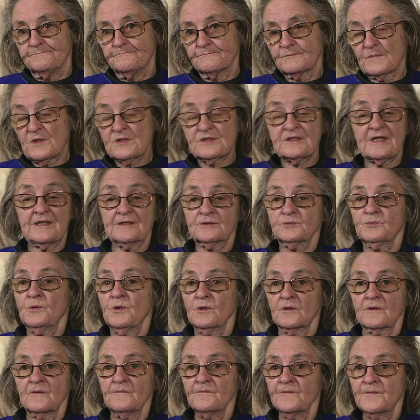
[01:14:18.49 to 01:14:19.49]
Because that's
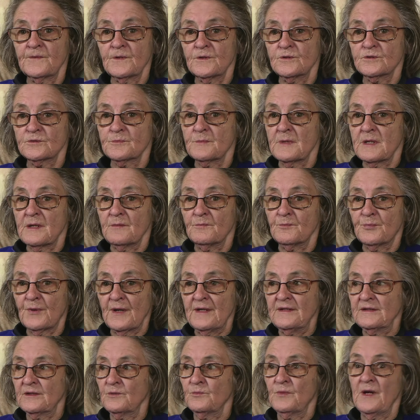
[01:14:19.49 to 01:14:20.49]
what confused me and
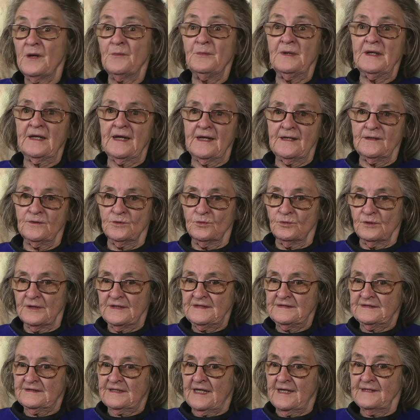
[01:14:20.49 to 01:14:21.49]
Brenda. Where are we getting all
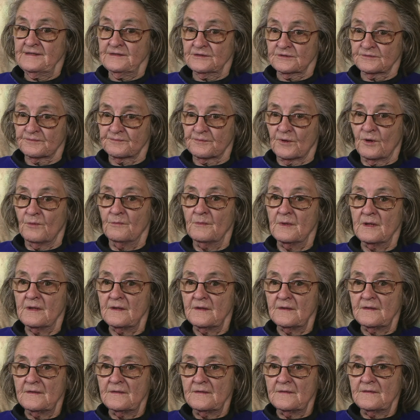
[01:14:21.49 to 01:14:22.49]
these dates from?
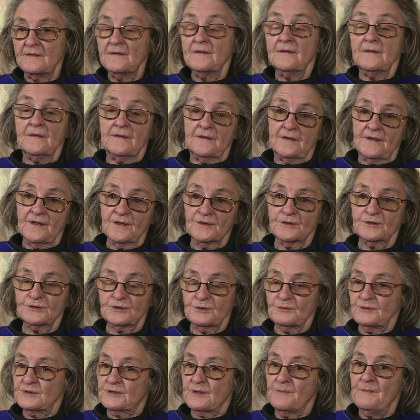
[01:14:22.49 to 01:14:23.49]
And because
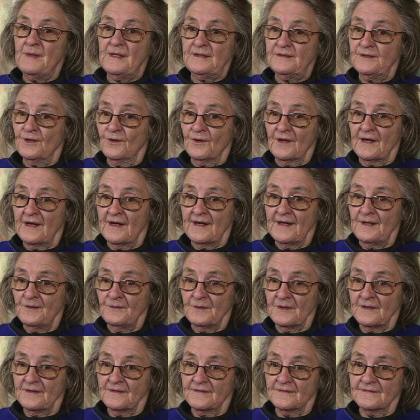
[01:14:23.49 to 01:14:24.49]
it was a midnight
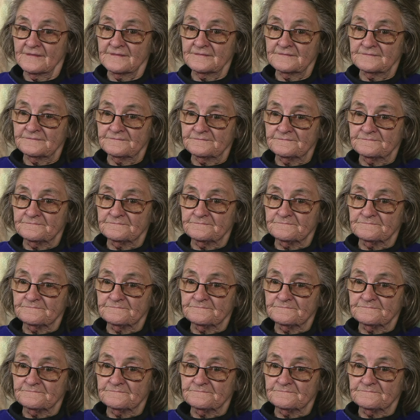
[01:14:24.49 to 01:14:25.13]
hour. Yeah.